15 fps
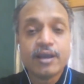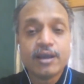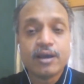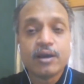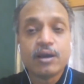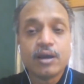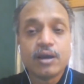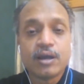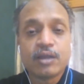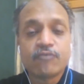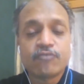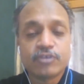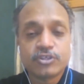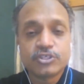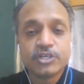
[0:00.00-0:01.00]
Today,
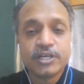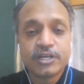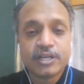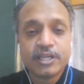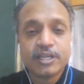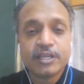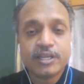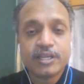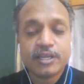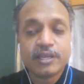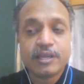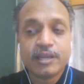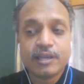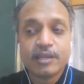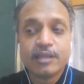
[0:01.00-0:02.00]

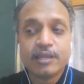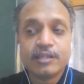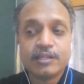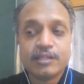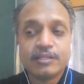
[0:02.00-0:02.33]
unfortunately,